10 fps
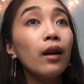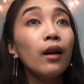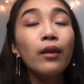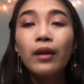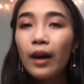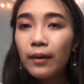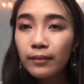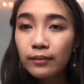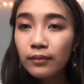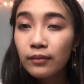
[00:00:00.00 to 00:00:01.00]
Okay.
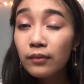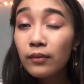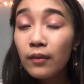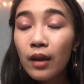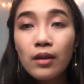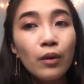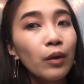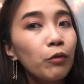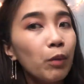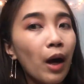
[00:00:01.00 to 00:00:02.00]
So
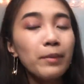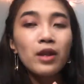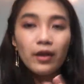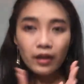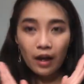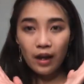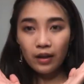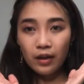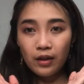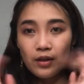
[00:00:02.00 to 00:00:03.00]
we've popped on the
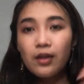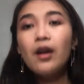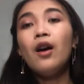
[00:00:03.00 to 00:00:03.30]
colors